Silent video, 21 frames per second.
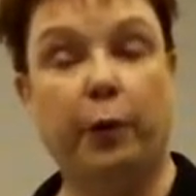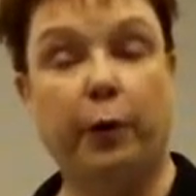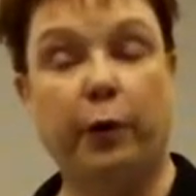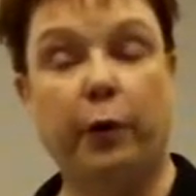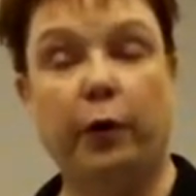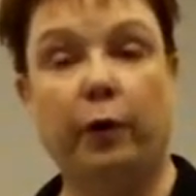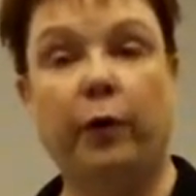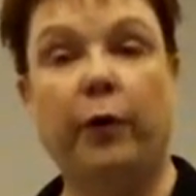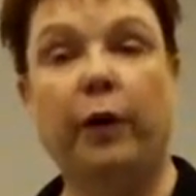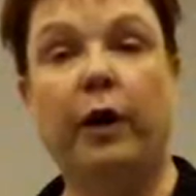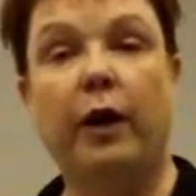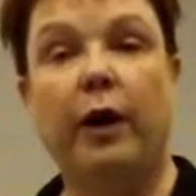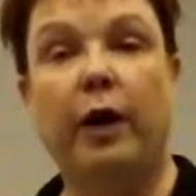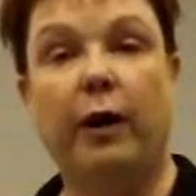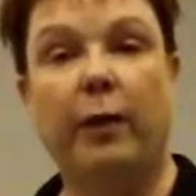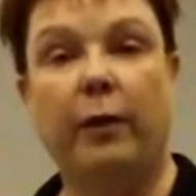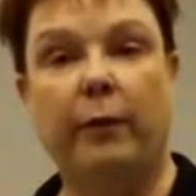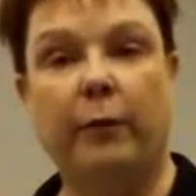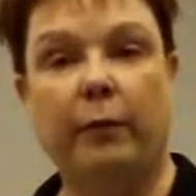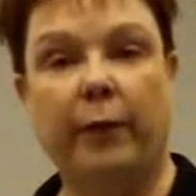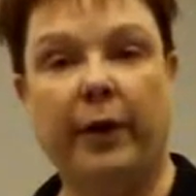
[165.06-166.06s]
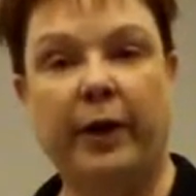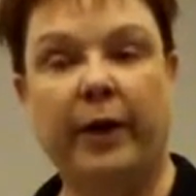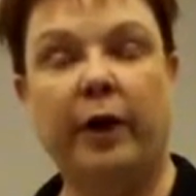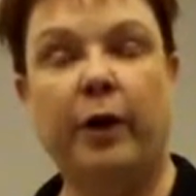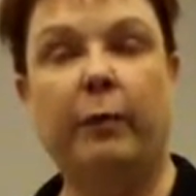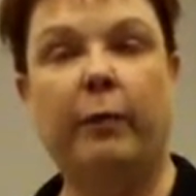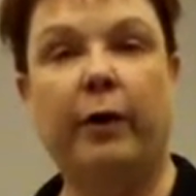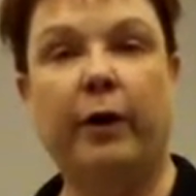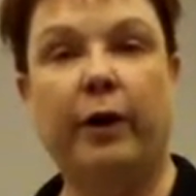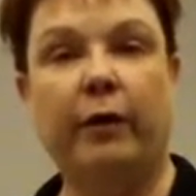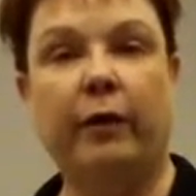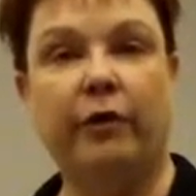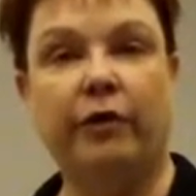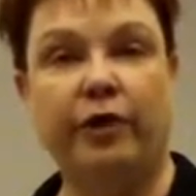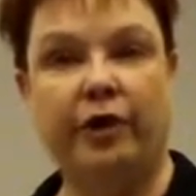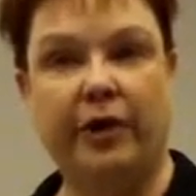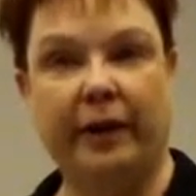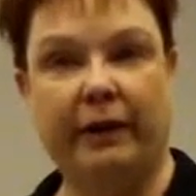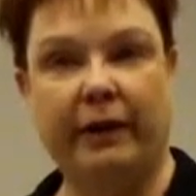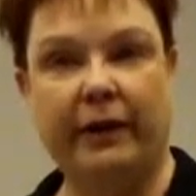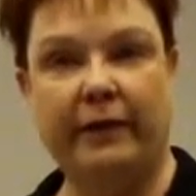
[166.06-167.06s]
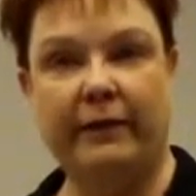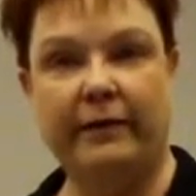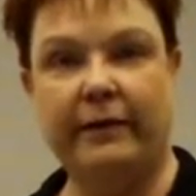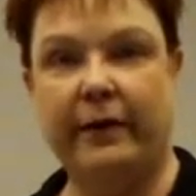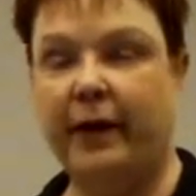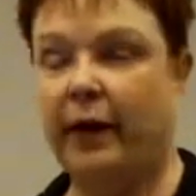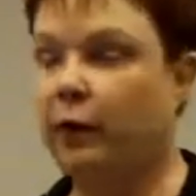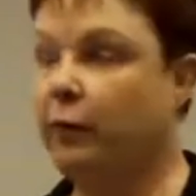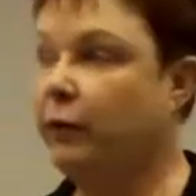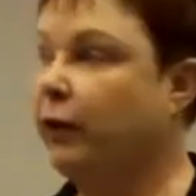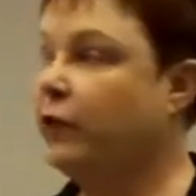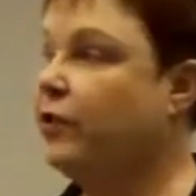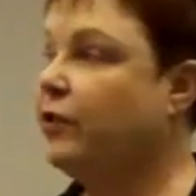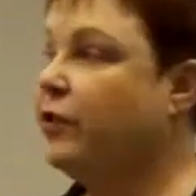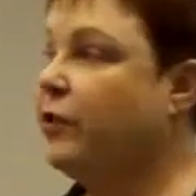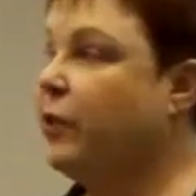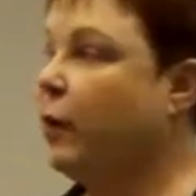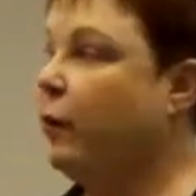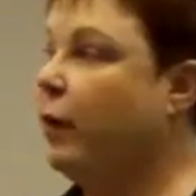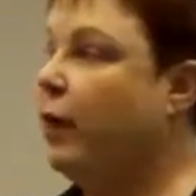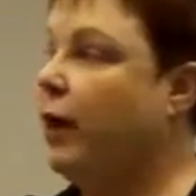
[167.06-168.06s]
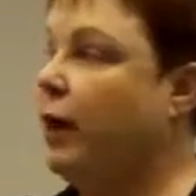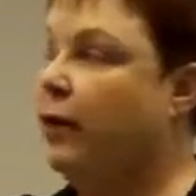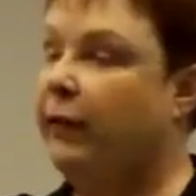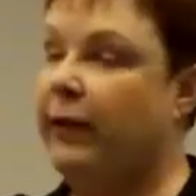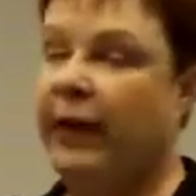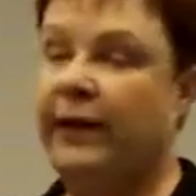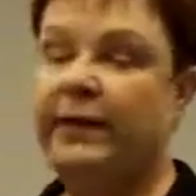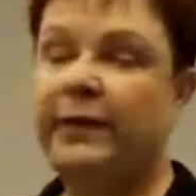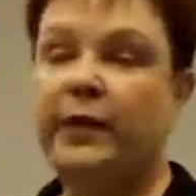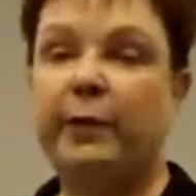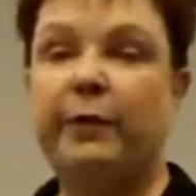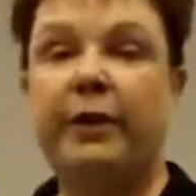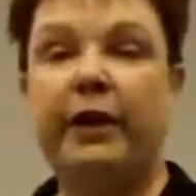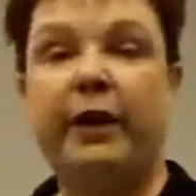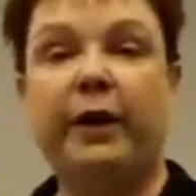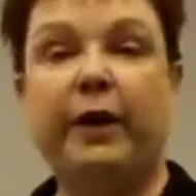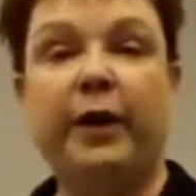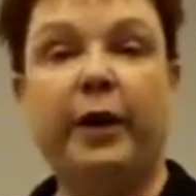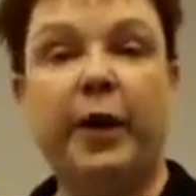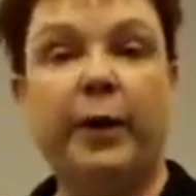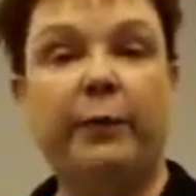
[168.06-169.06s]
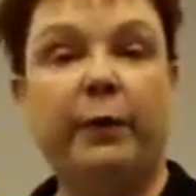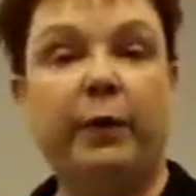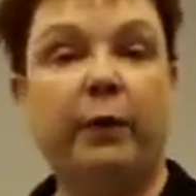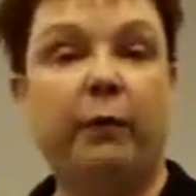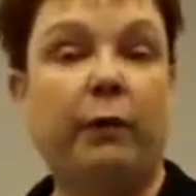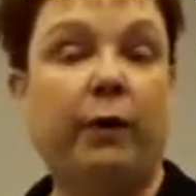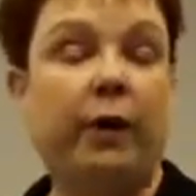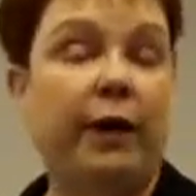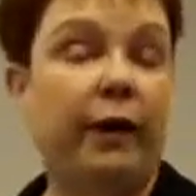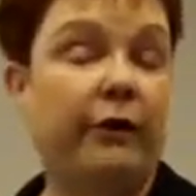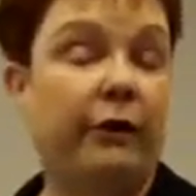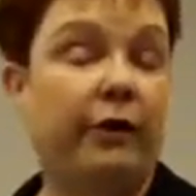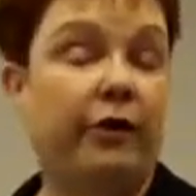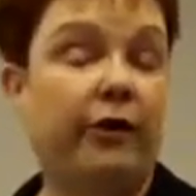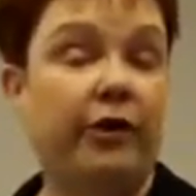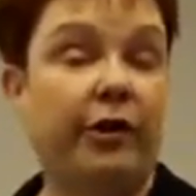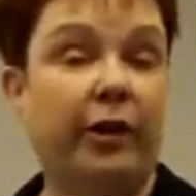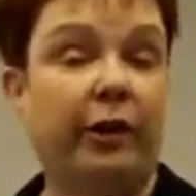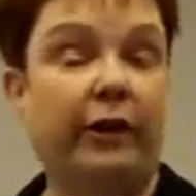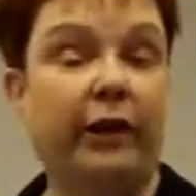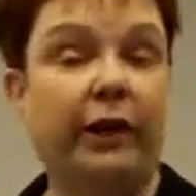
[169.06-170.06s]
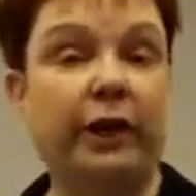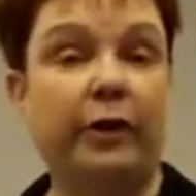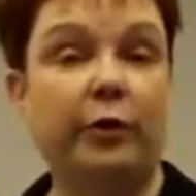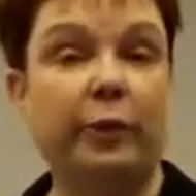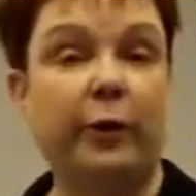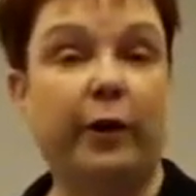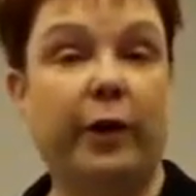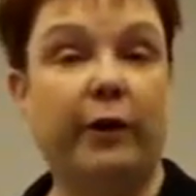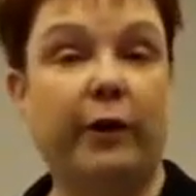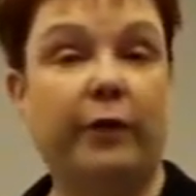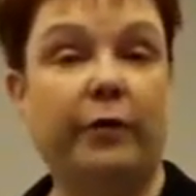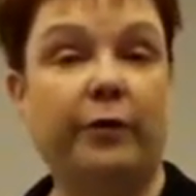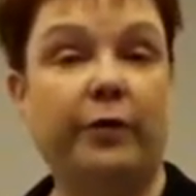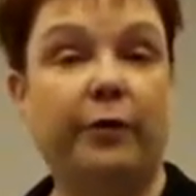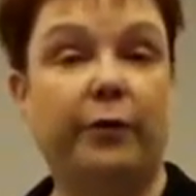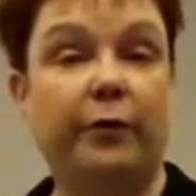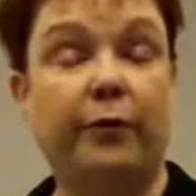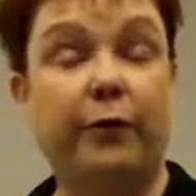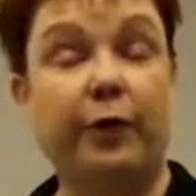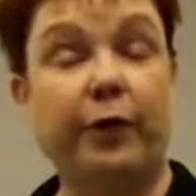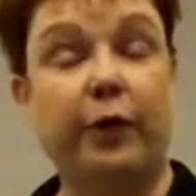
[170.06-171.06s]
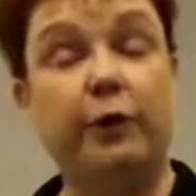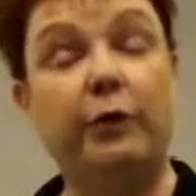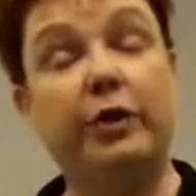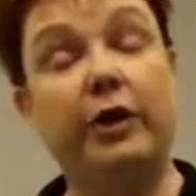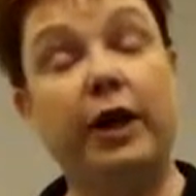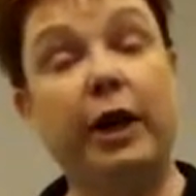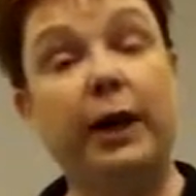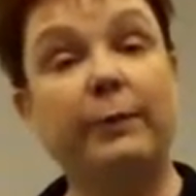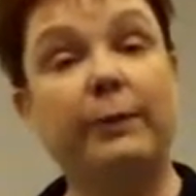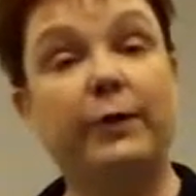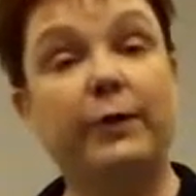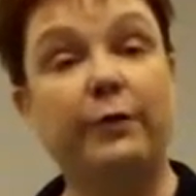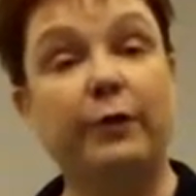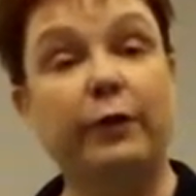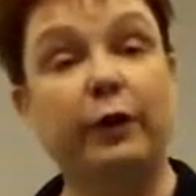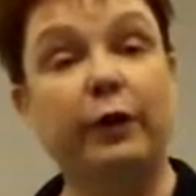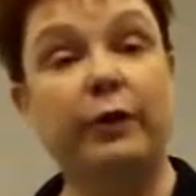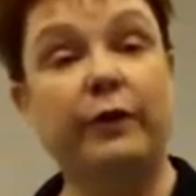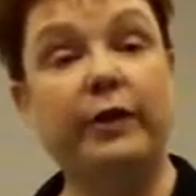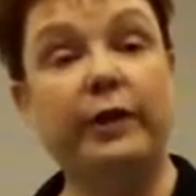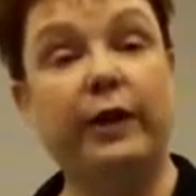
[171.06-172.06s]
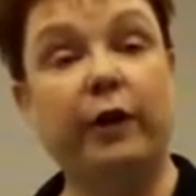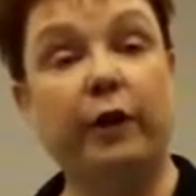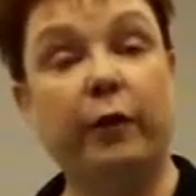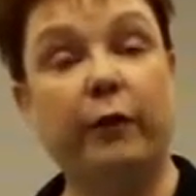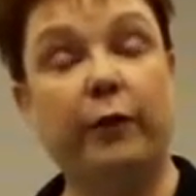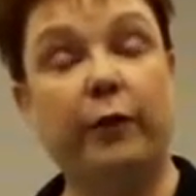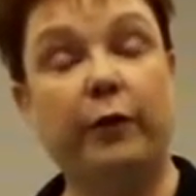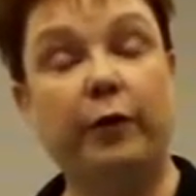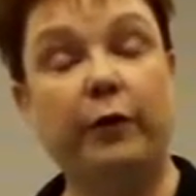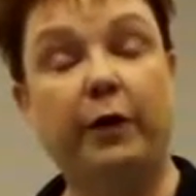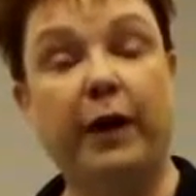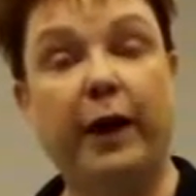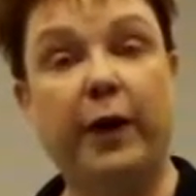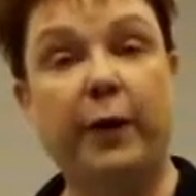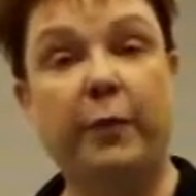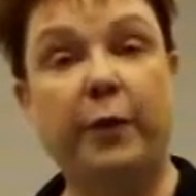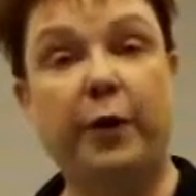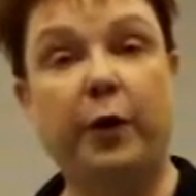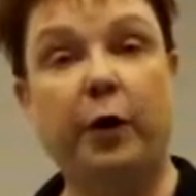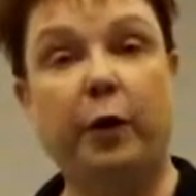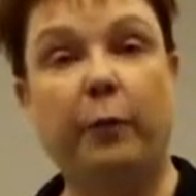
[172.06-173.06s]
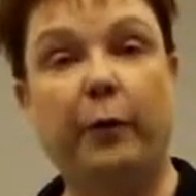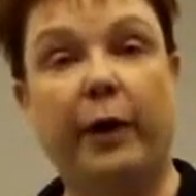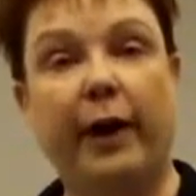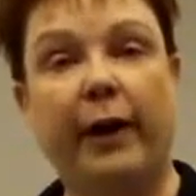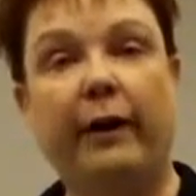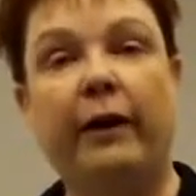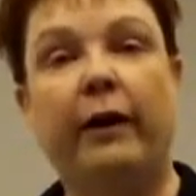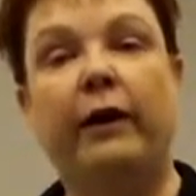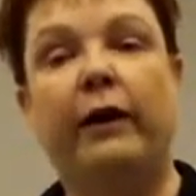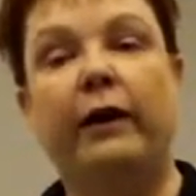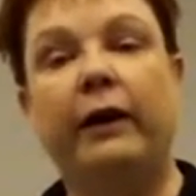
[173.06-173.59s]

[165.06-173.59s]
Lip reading: per peanut butter and jelly sandwich. So that's something to keep in mind, that jelly is one of those few times foods in our food guide pyramid.